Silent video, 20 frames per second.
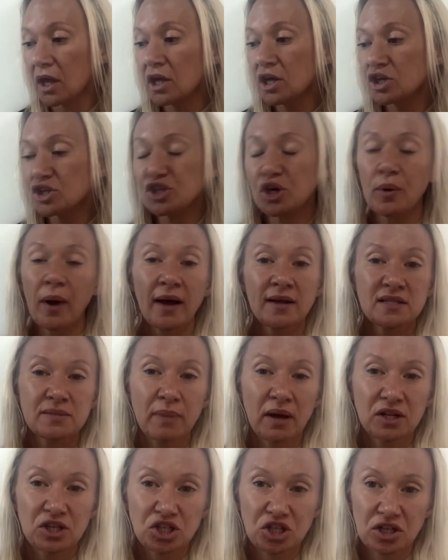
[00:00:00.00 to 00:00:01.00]
So as
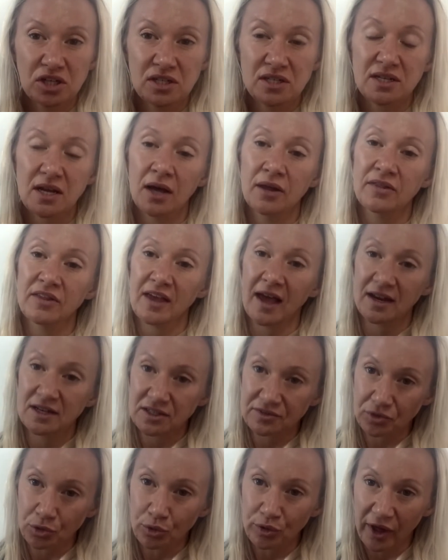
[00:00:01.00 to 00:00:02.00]
mentioned, at the end
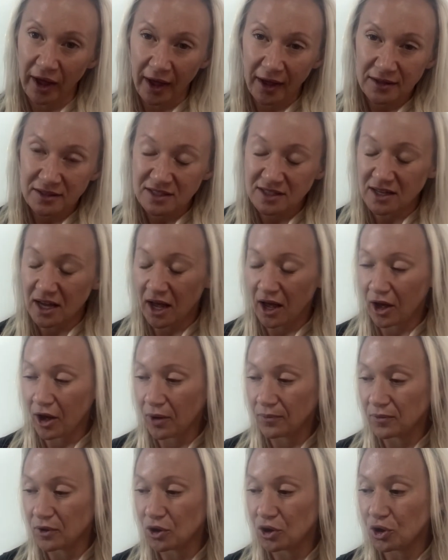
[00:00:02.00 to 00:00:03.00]
of all that,
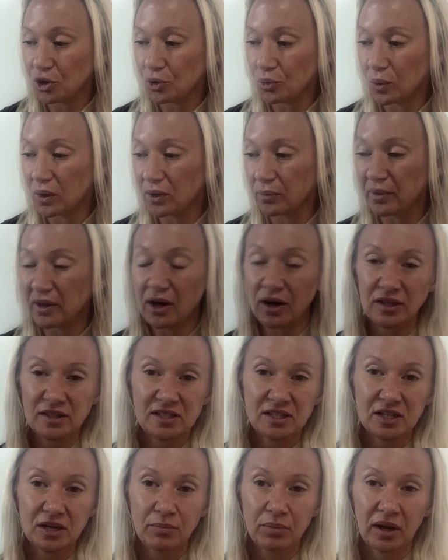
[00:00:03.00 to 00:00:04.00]
you will be
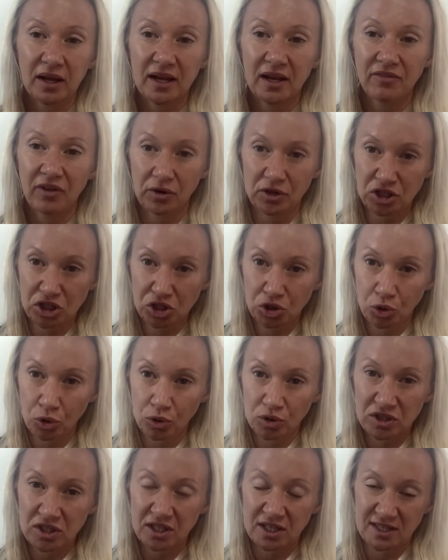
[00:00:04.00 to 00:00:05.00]
asked to complete a very
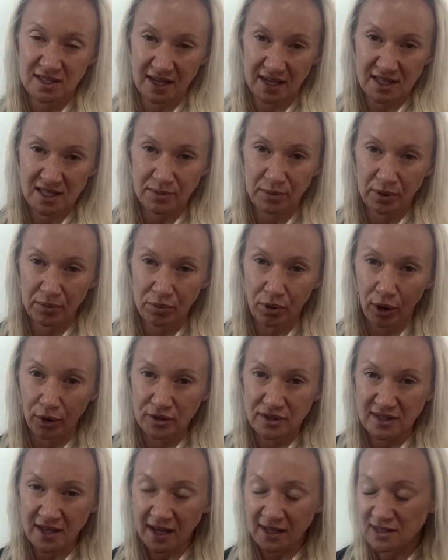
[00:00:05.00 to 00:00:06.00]
short assessment
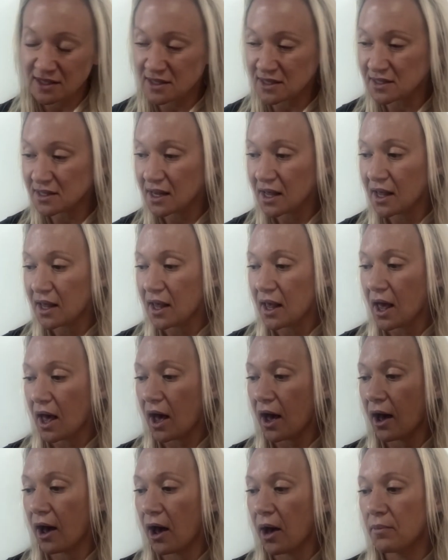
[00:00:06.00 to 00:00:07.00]
process.
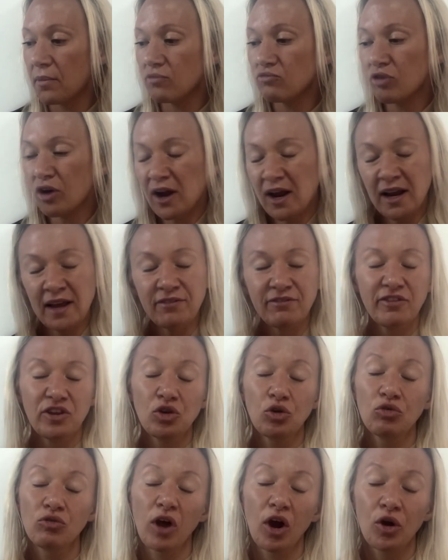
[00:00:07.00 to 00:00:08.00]
Really for
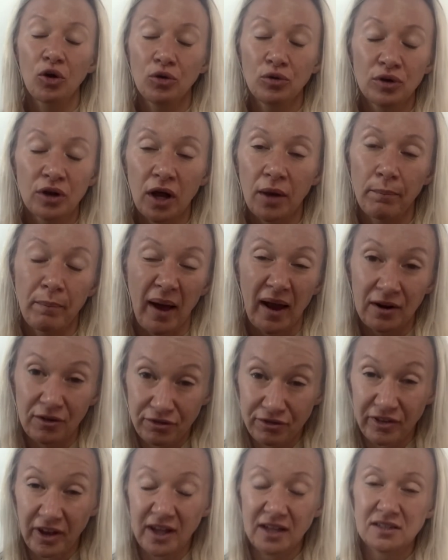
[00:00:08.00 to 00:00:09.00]
your own
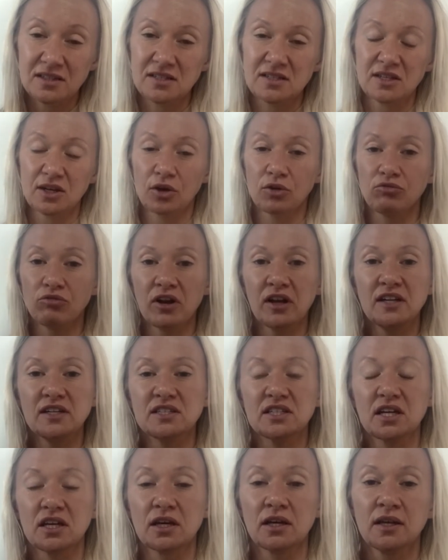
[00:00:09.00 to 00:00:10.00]
benefit, so really
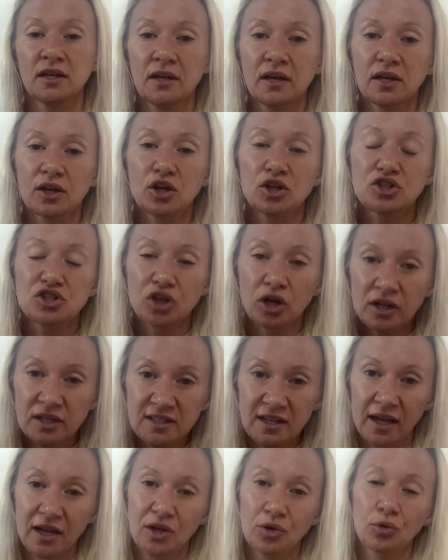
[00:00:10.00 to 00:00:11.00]
to
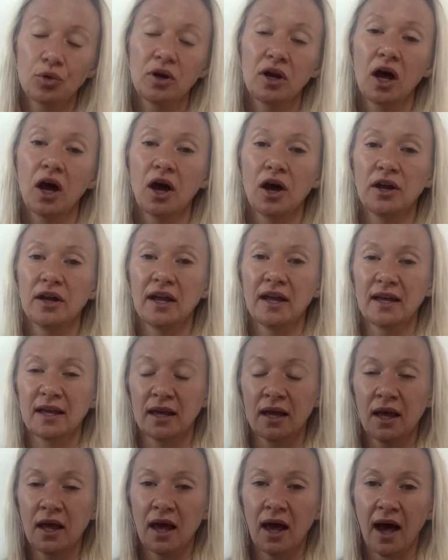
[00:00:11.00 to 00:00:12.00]
consolidate your
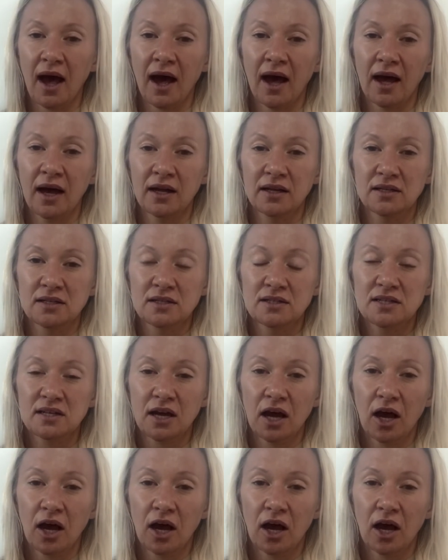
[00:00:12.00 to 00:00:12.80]
learning and